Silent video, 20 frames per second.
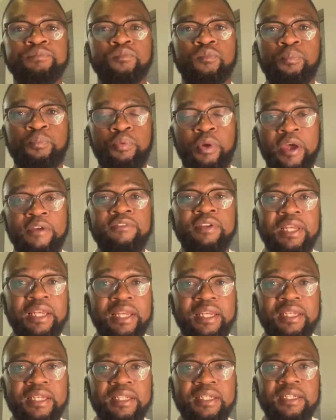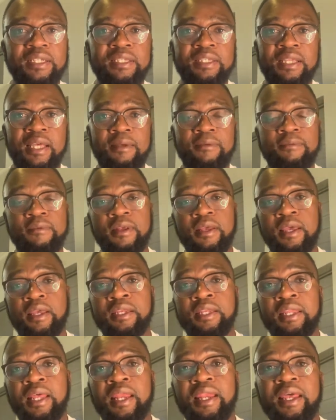Private lending in
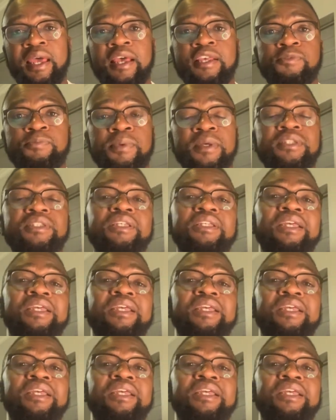that aspect.